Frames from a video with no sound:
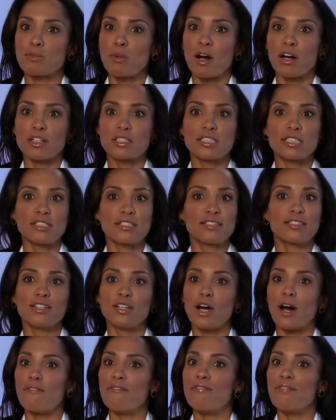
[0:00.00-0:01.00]
marks is
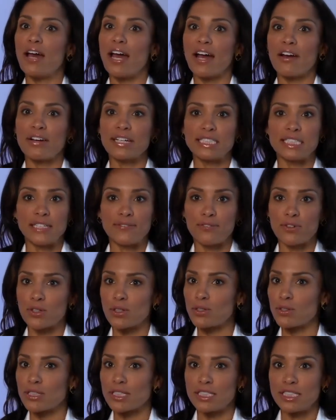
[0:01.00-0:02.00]
a very
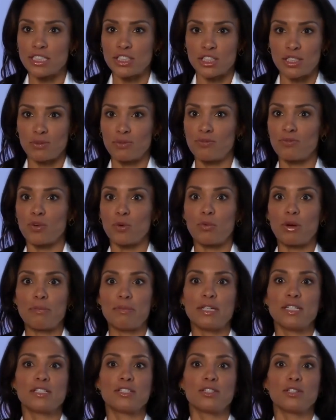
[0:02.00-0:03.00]
difficult condition for
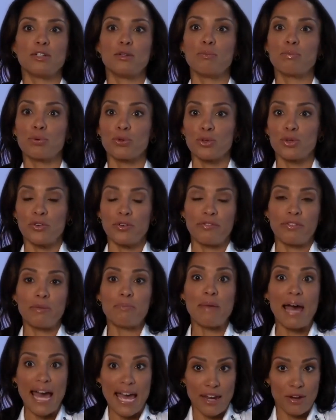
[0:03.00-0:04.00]
women to improve,
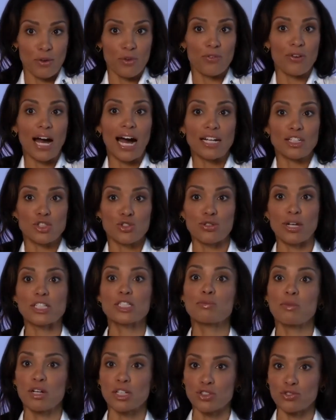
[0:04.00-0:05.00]
even men who've gotten
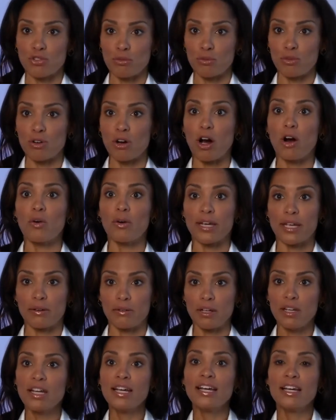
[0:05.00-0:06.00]
stretch marks from
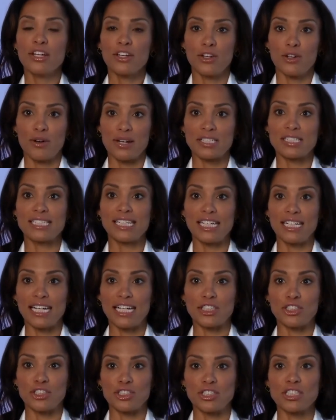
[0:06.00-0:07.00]
growing, as
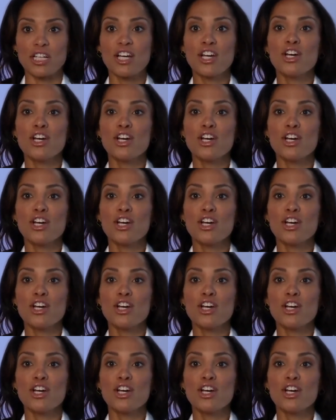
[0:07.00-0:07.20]
teenagers.